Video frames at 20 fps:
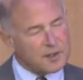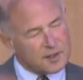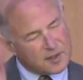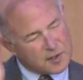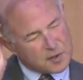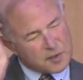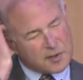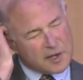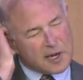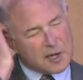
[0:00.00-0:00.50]

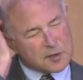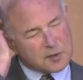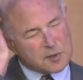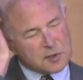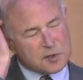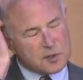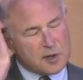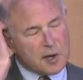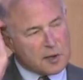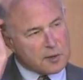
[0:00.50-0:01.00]
this
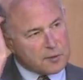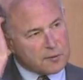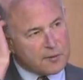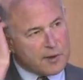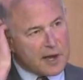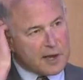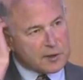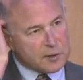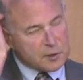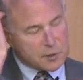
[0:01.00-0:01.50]
analysis and other
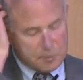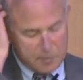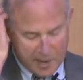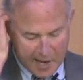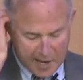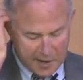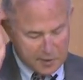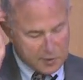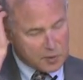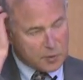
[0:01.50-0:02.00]
factors,
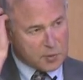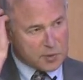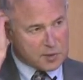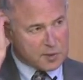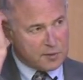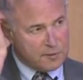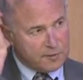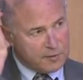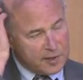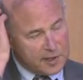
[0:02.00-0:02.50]
Madison was
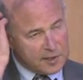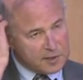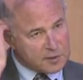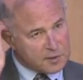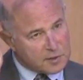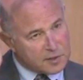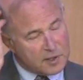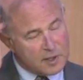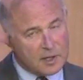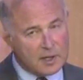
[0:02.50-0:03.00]

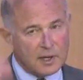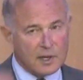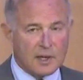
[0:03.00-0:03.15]
convinced